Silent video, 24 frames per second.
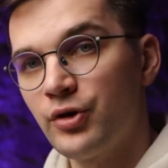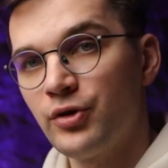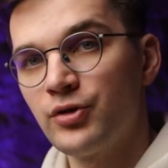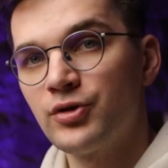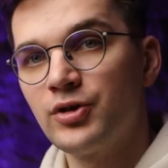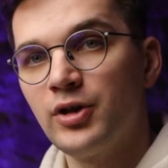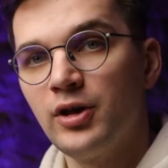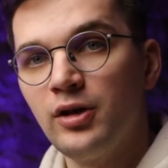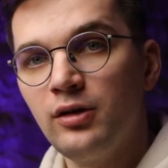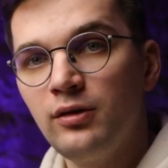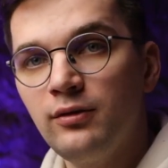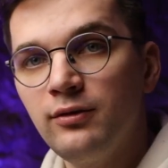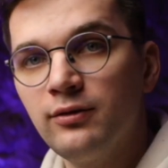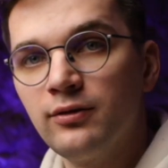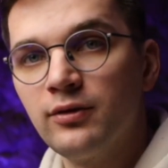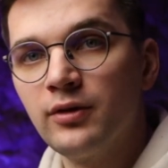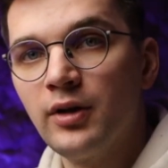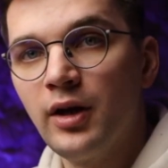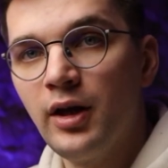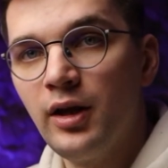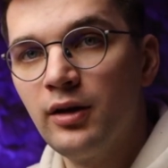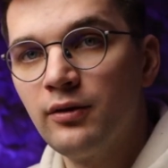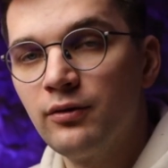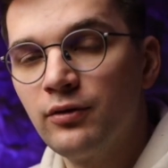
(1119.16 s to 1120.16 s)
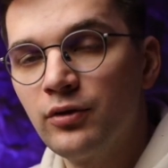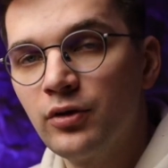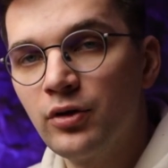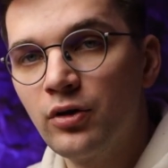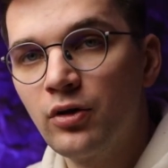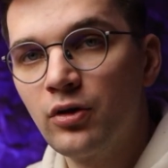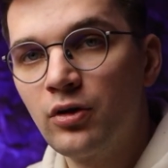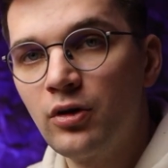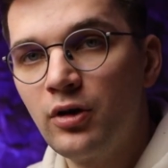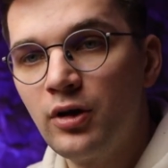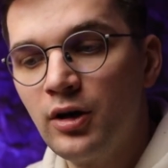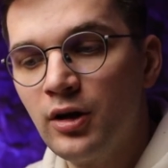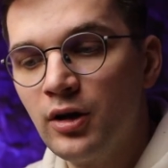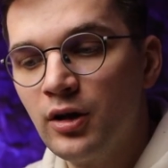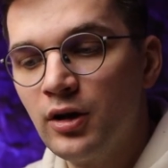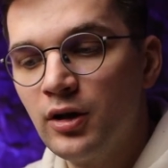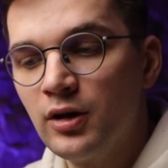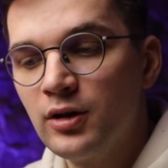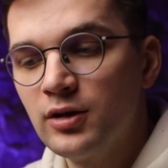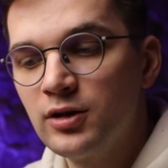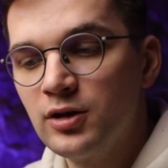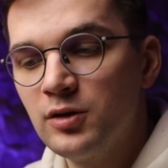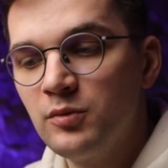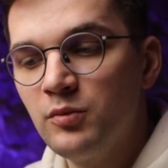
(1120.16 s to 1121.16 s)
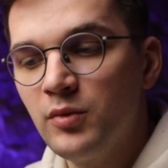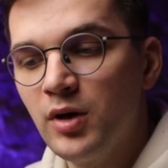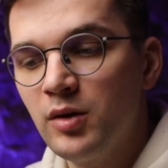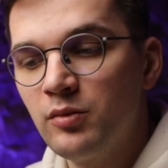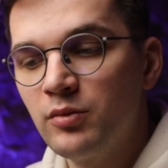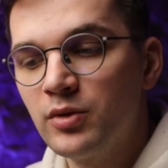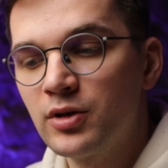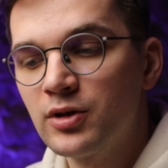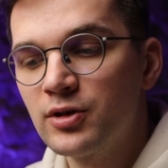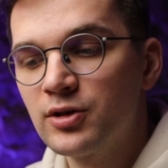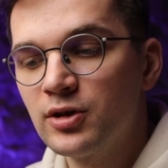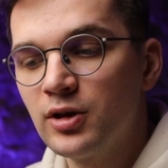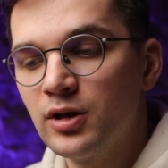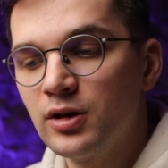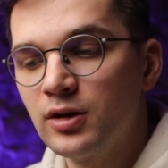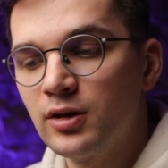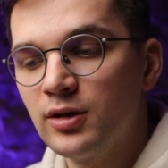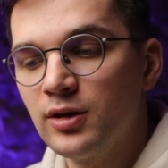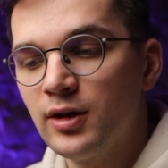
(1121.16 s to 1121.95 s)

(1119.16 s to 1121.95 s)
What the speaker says: yourself and for your team members and